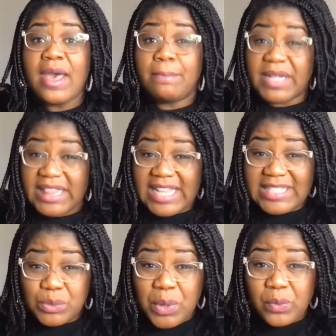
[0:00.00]
But
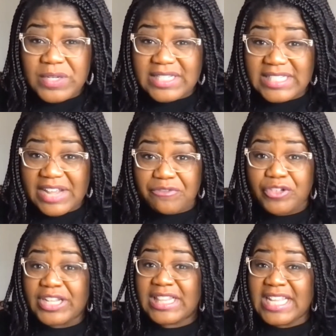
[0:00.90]
this one was
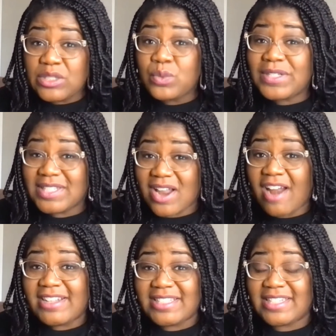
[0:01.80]
different. This one
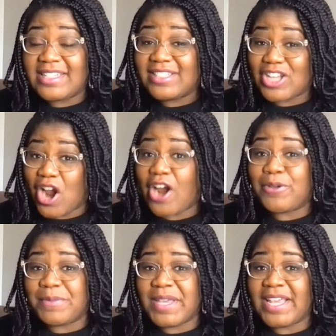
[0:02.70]
started to to
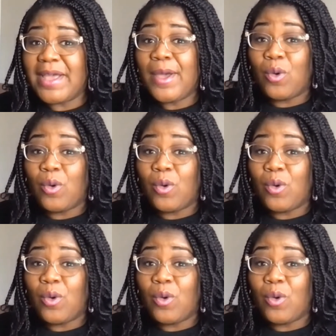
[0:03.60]
hurt me.